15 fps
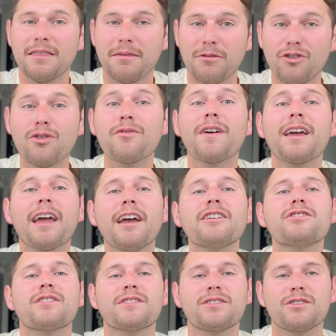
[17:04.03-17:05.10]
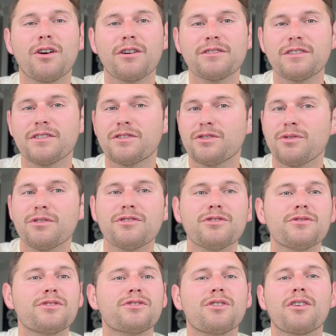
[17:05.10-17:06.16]
your vacation starts as soon as
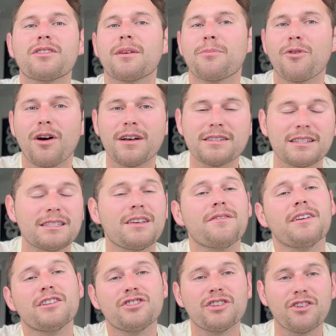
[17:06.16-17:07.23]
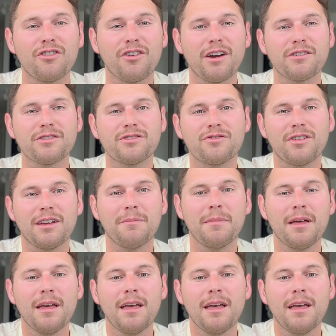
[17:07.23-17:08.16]
you start the process of hitching your Airstream,